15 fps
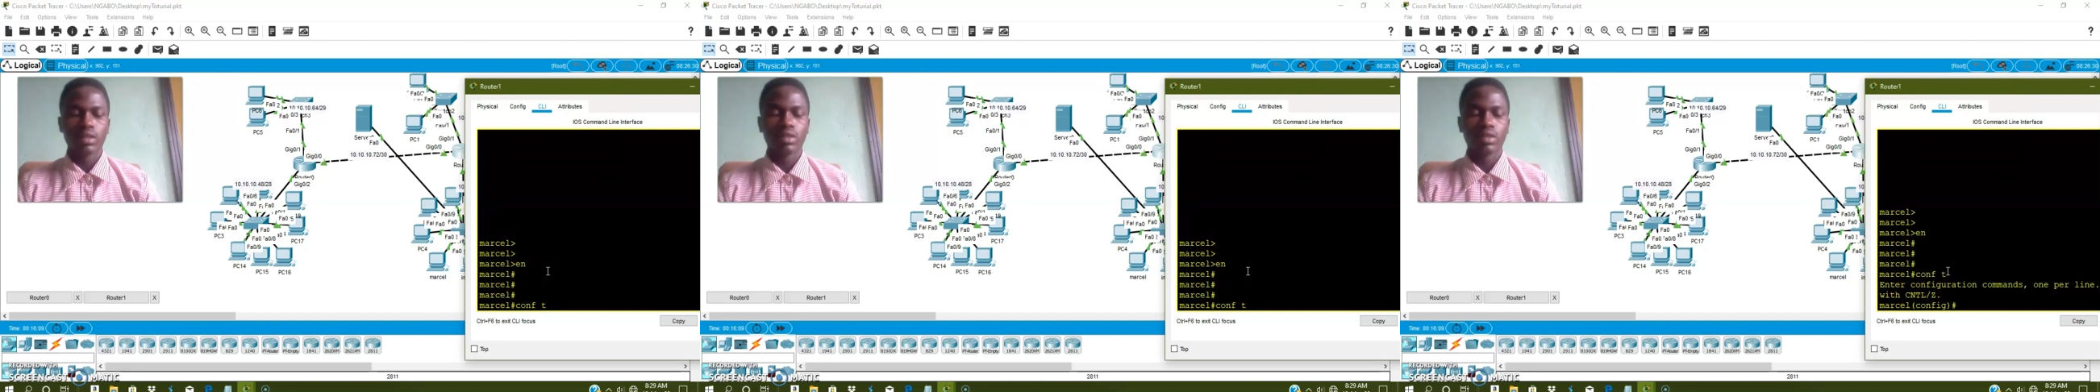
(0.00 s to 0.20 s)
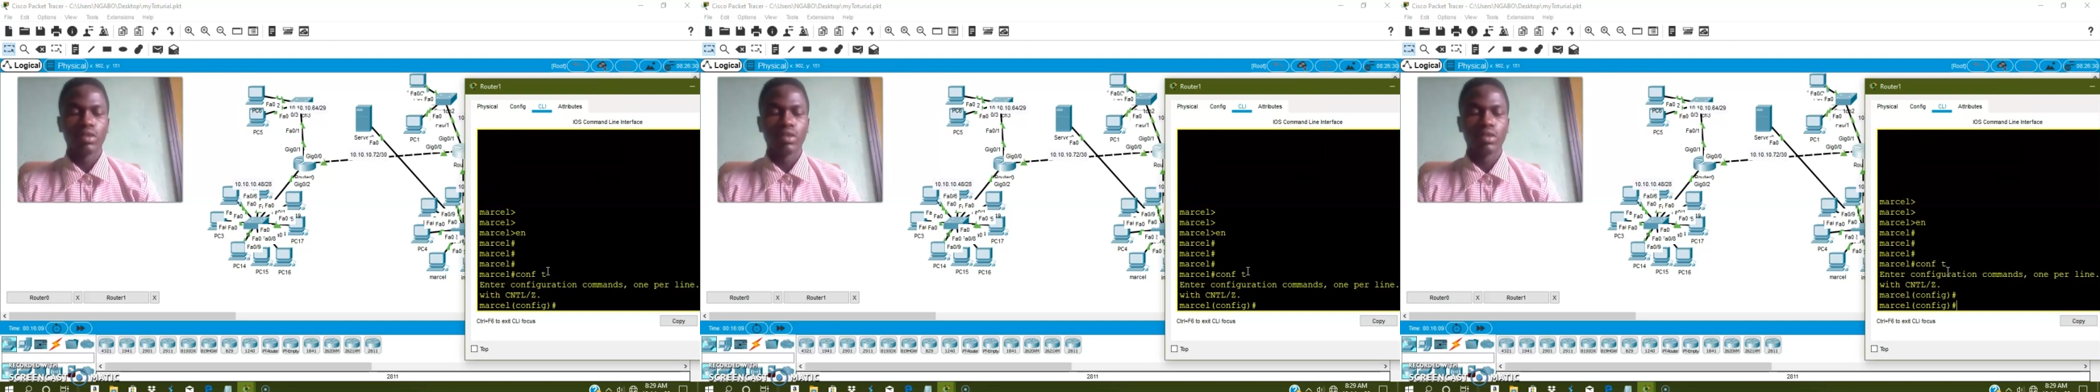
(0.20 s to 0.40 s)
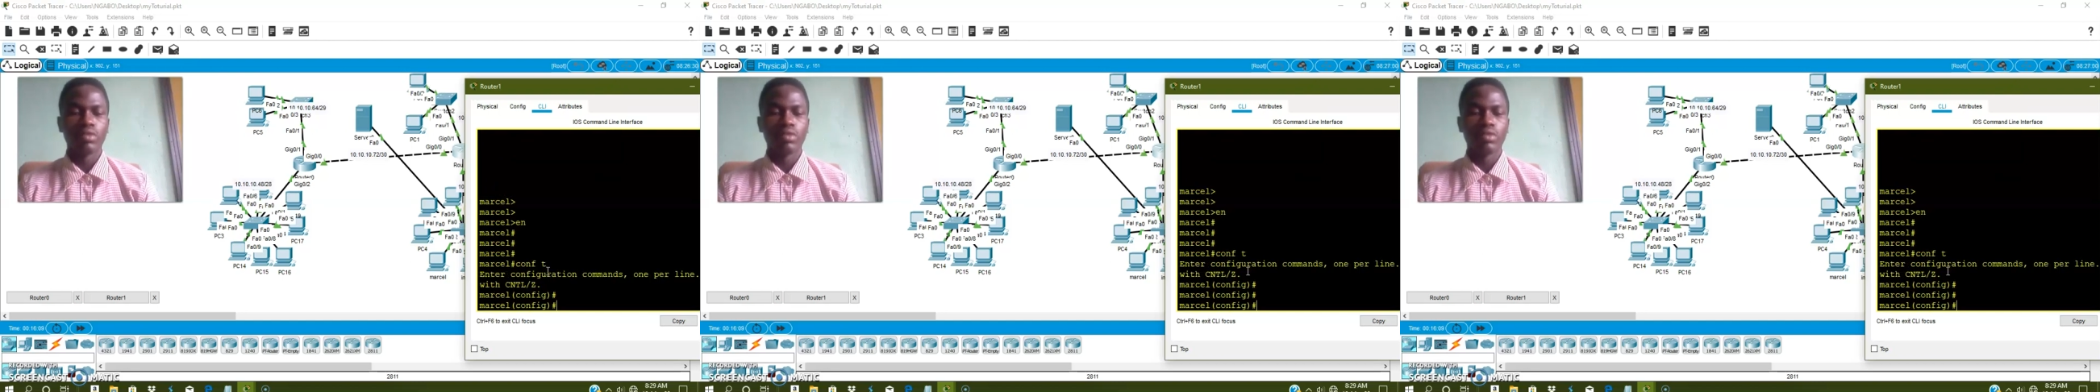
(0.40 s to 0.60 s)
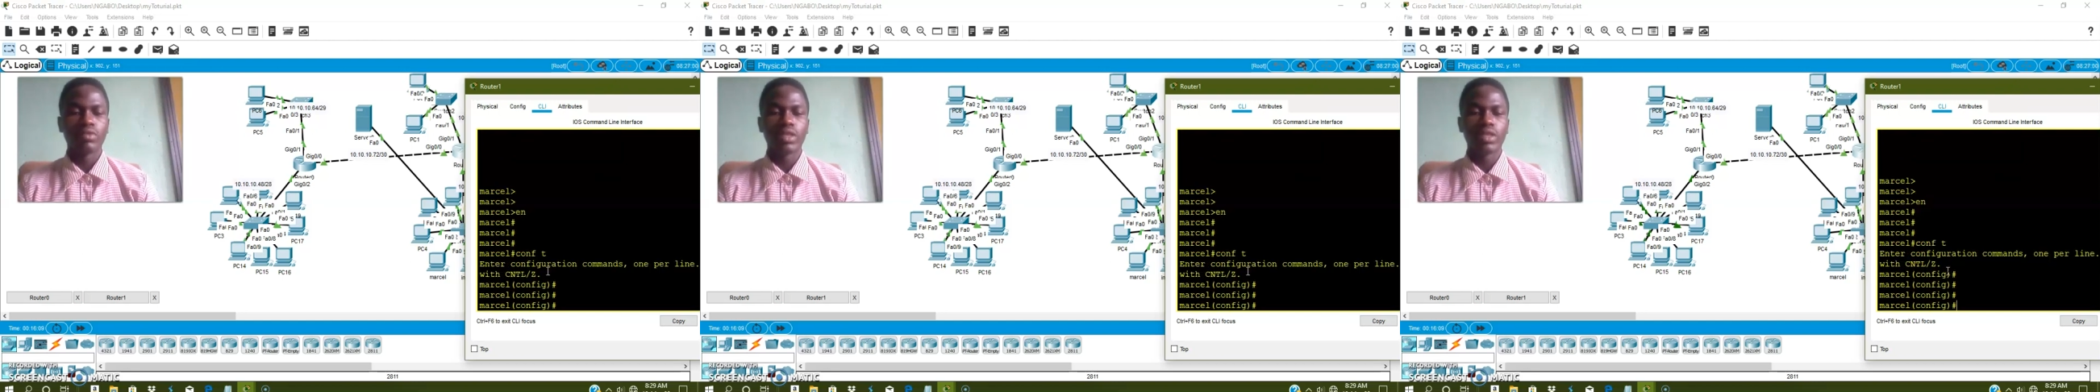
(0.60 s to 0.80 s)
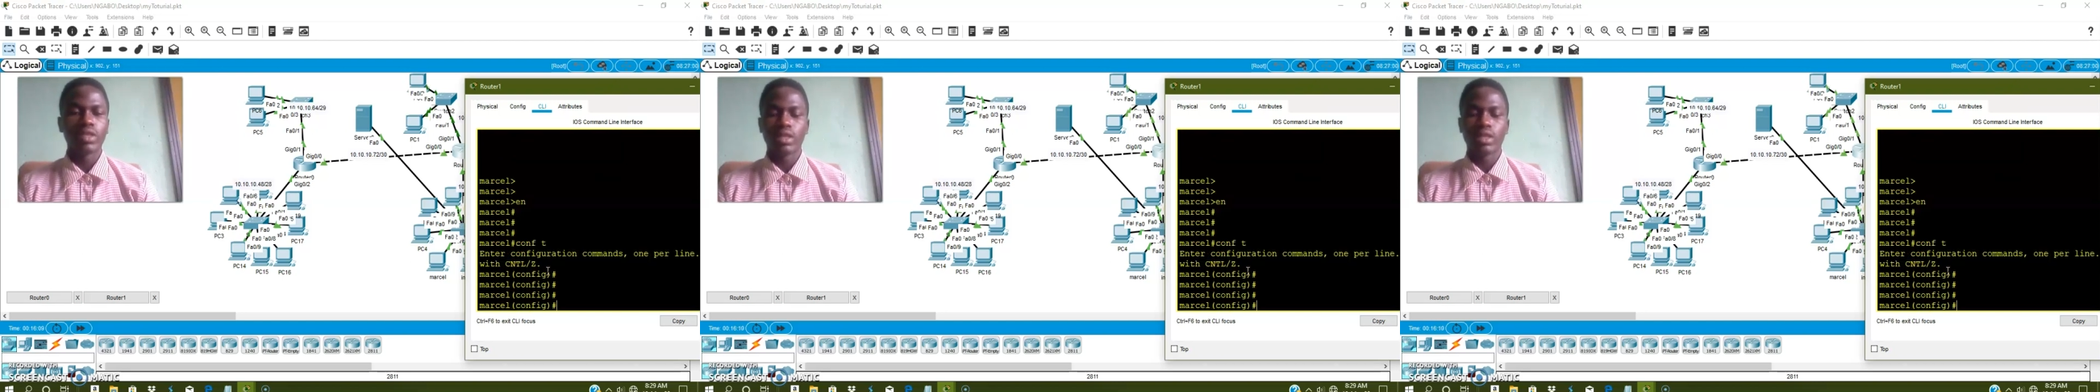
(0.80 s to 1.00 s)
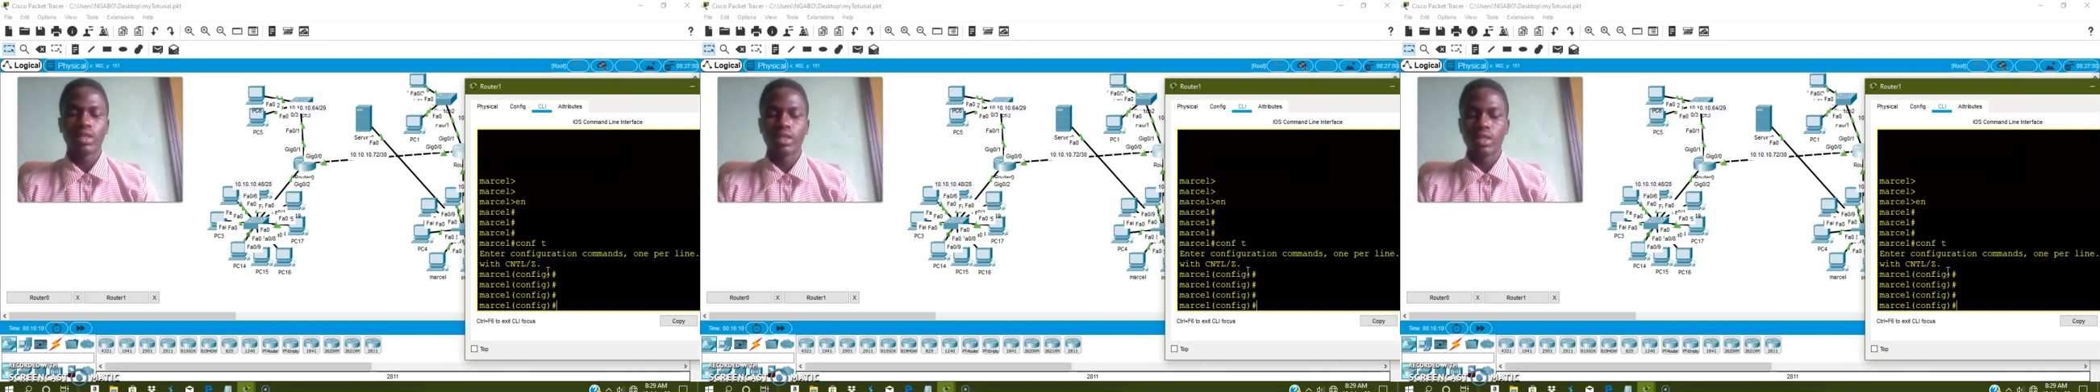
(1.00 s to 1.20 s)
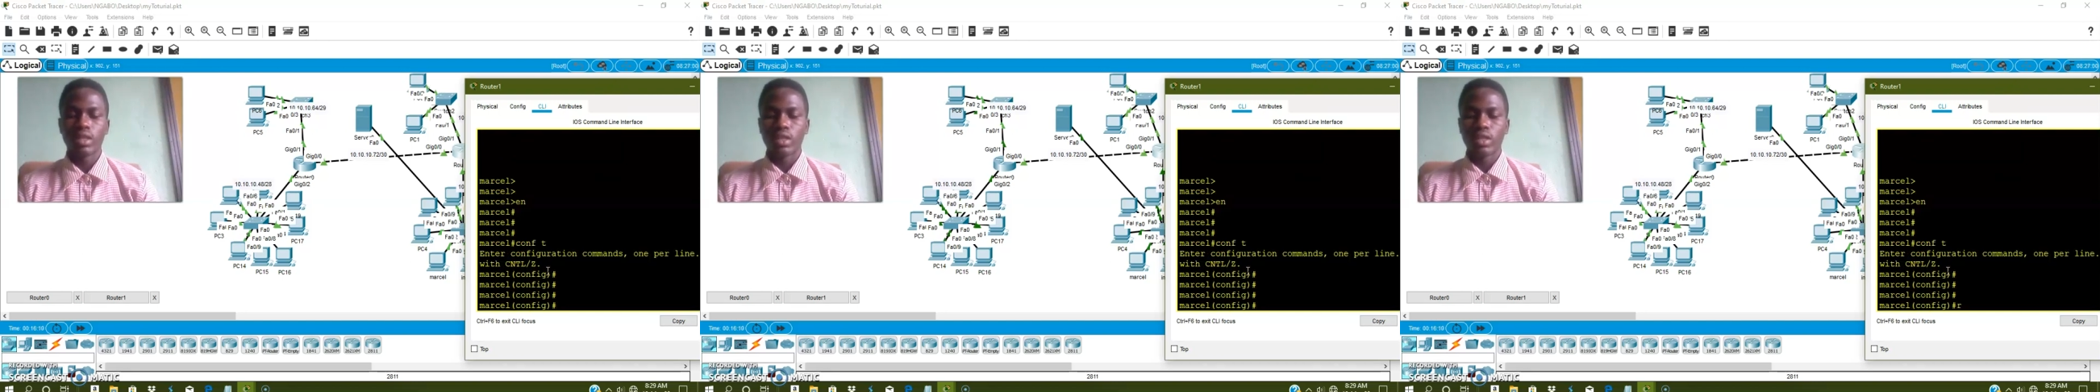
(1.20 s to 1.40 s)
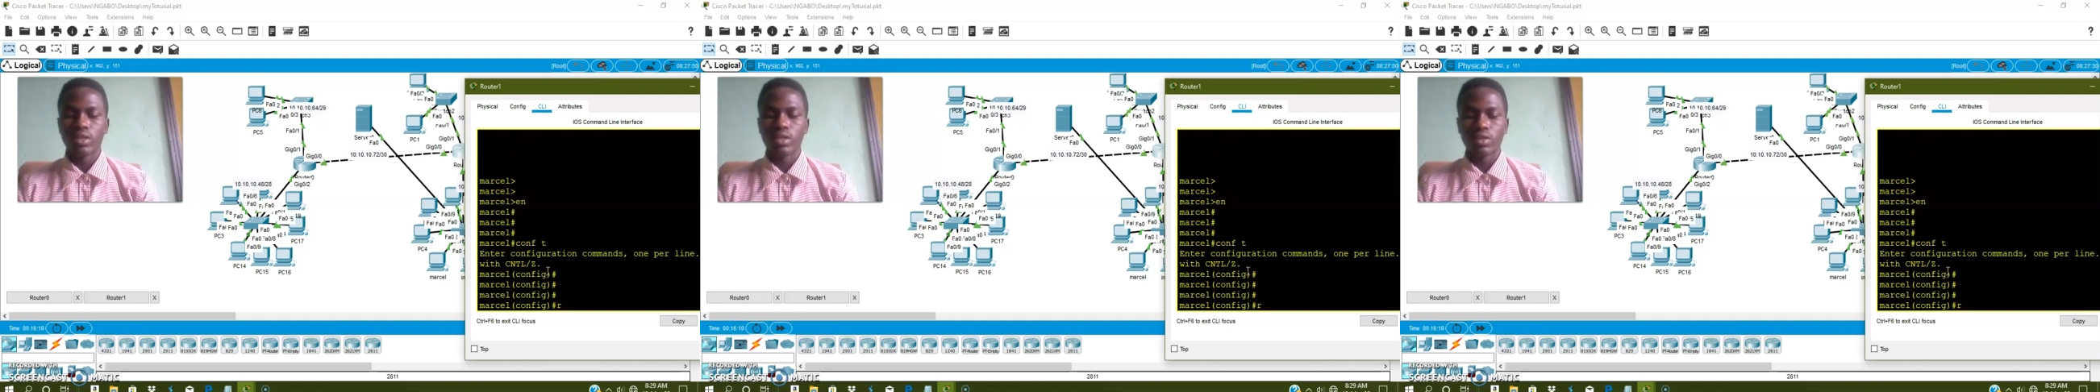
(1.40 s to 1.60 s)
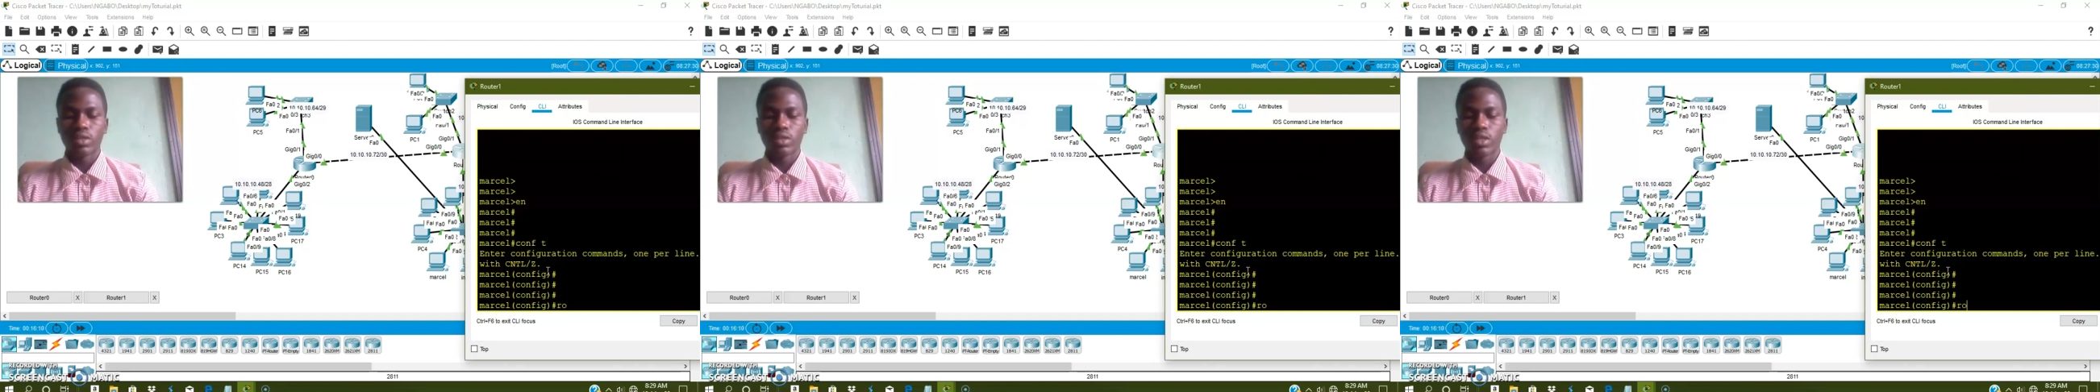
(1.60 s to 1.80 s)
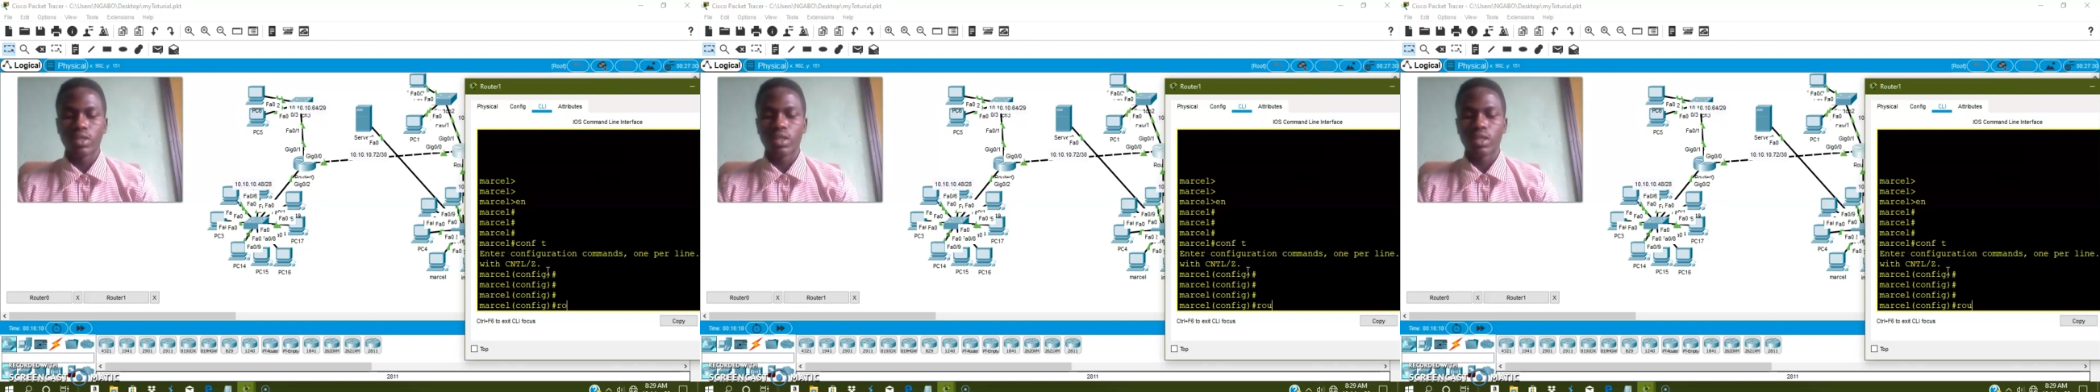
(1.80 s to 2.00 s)
conft, we
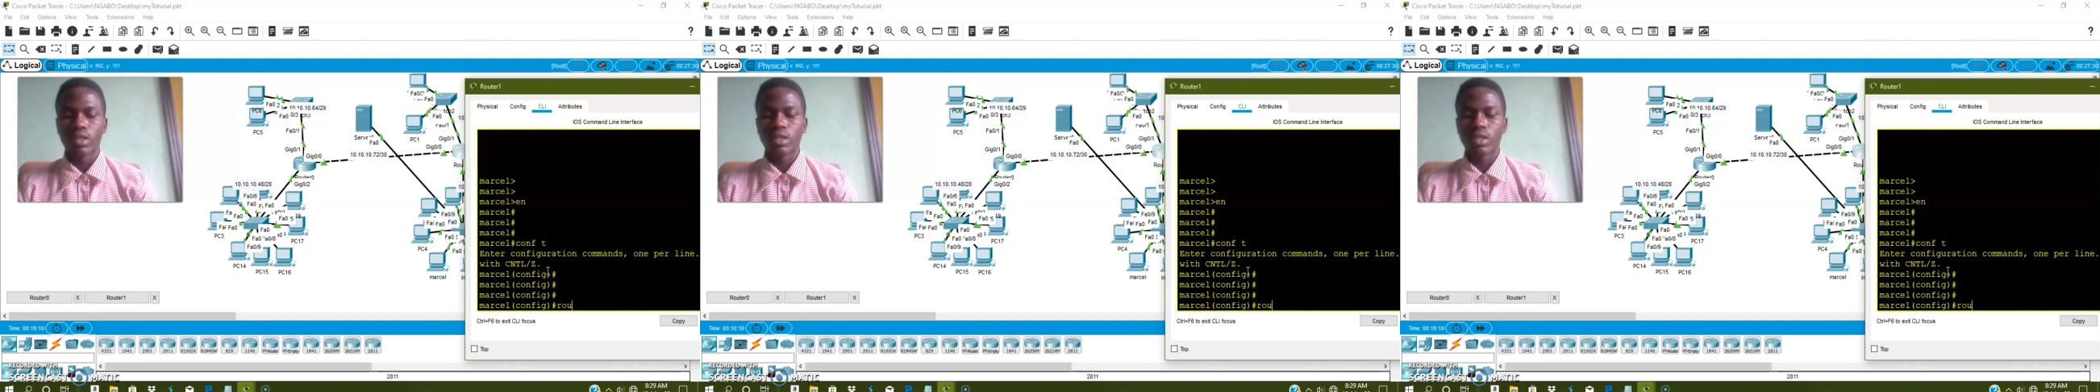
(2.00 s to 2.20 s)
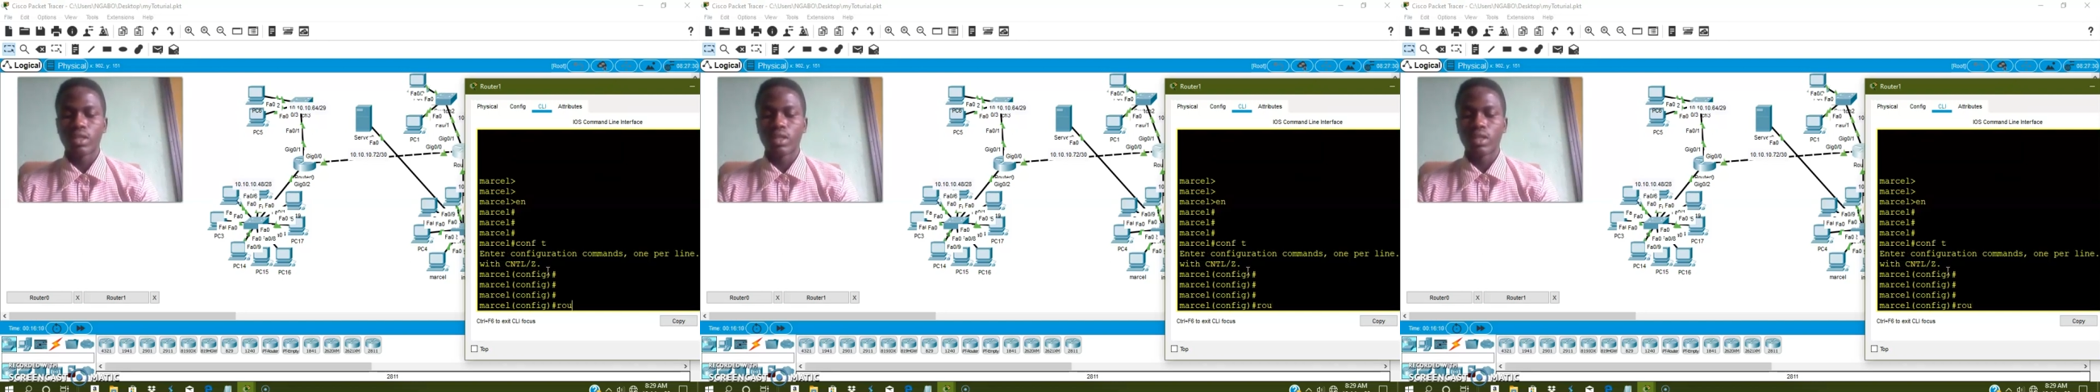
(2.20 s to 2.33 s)
say